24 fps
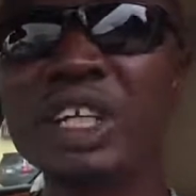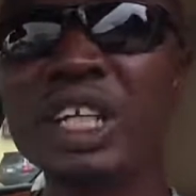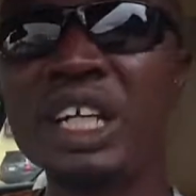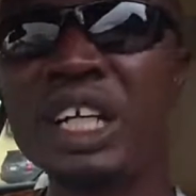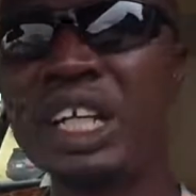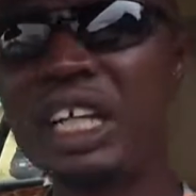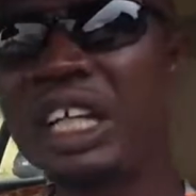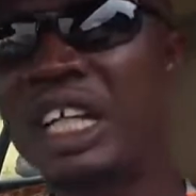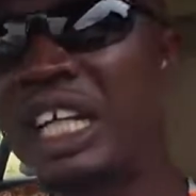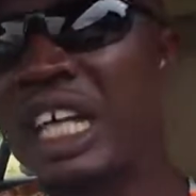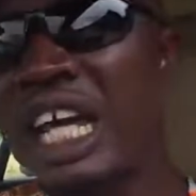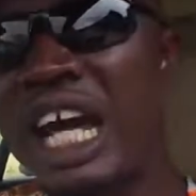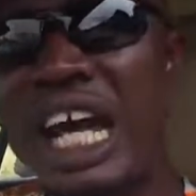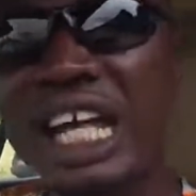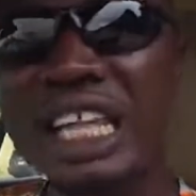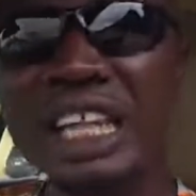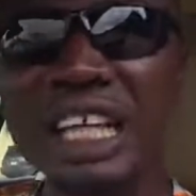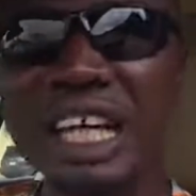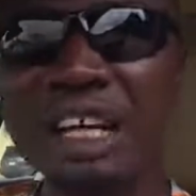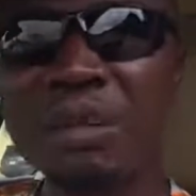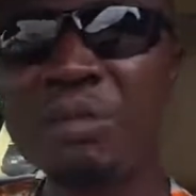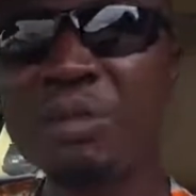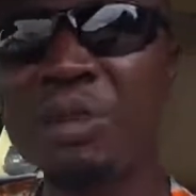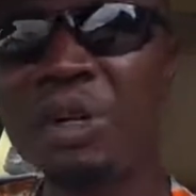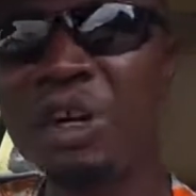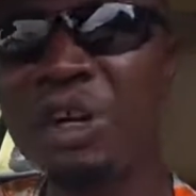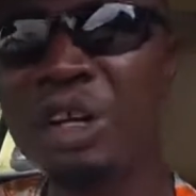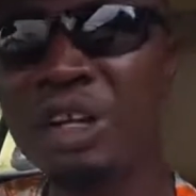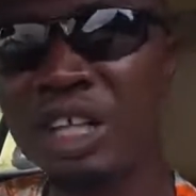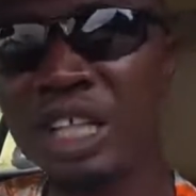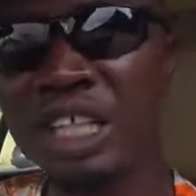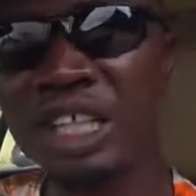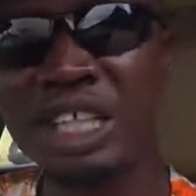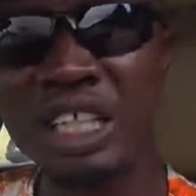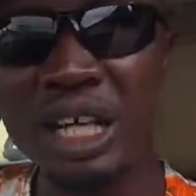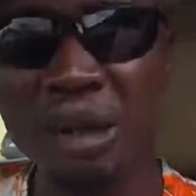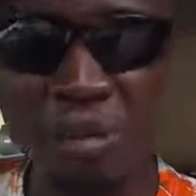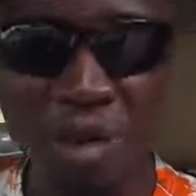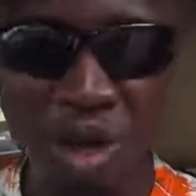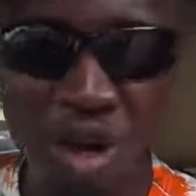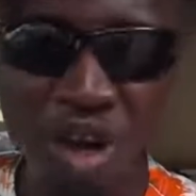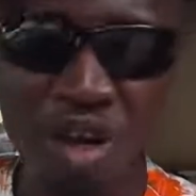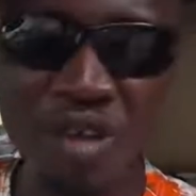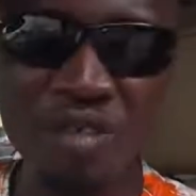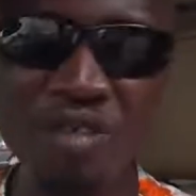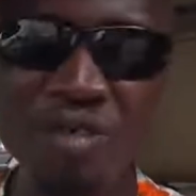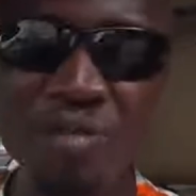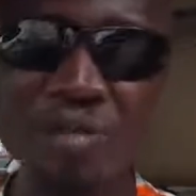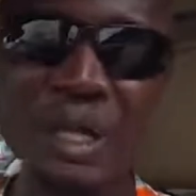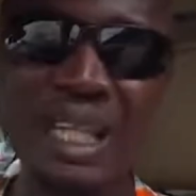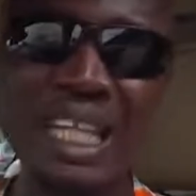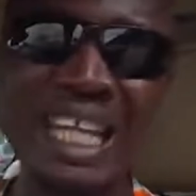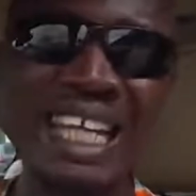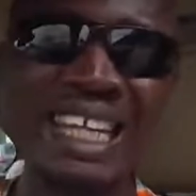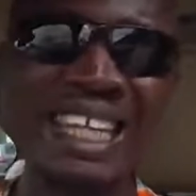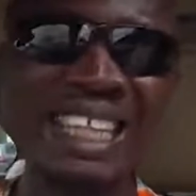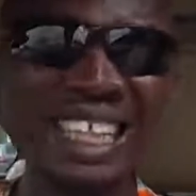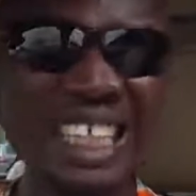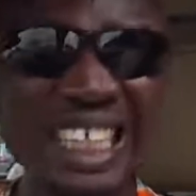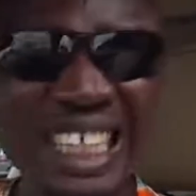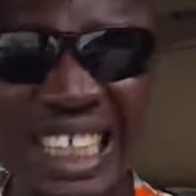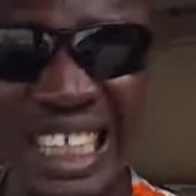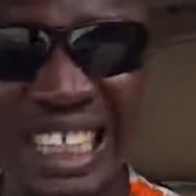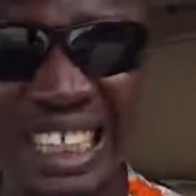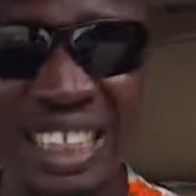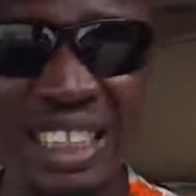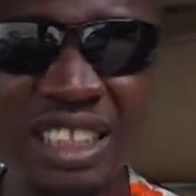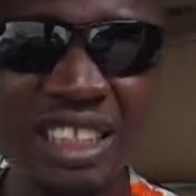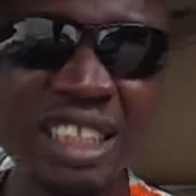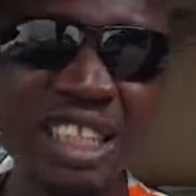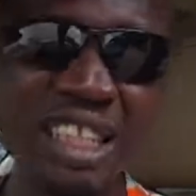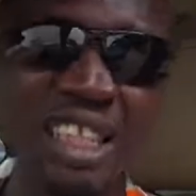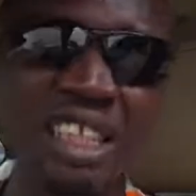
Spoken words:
clear them or clean them off, but at least